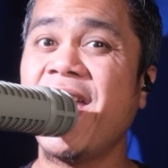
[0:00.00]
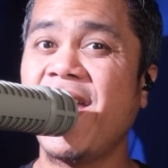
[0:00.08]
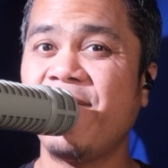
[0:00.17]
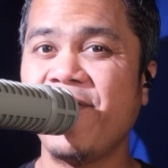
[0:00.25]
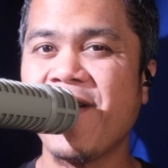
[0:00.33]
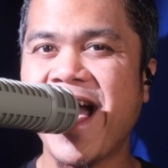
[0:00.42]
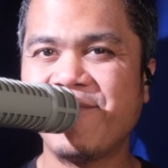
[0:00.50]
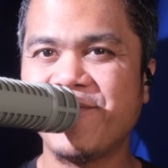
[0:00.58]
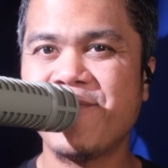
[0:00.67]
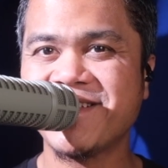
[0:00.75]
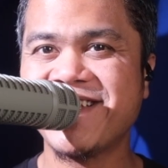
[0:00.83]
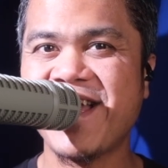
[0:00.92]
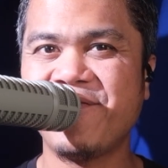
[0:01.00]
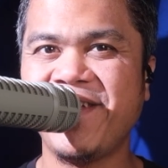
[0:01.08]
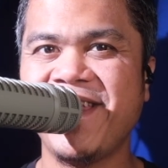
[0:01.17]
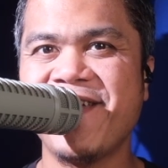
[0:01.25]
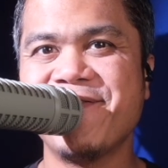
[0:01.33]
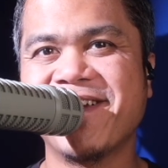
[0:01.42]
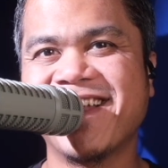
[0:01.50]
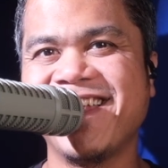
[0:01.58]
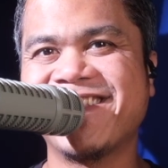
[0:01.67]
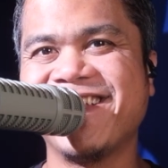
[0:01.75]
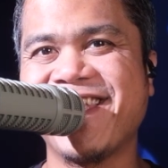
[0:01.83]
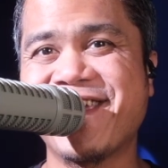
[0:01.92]
If you haven't watched that video,
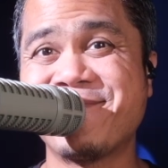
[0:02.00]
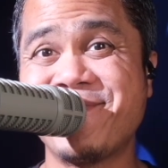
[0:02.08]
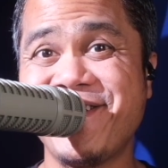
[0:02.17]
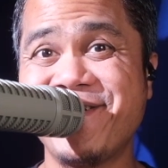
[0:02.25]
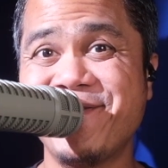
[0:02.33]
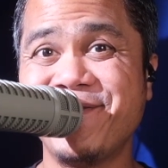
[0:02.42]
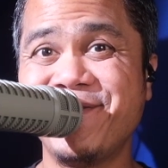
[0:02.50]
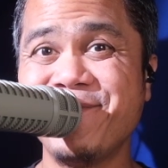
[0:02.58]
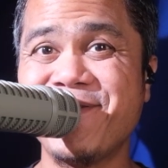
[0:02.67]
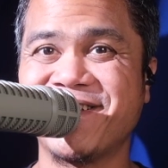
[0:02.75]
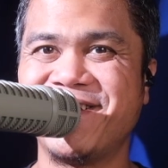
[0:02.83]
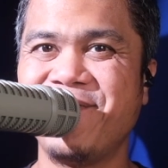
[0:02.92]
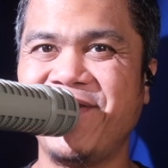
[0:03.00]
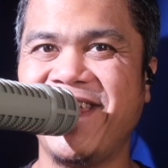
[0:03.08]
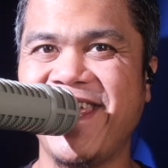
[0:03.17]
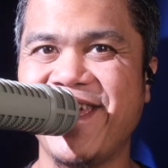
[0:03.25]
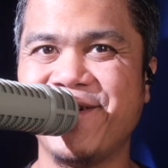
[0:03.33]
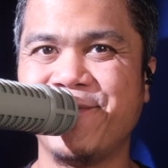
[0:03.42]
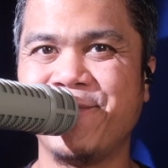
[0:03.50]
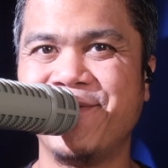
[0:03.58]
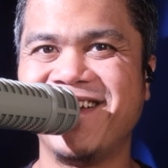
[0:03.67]
click the link up here to watch the video.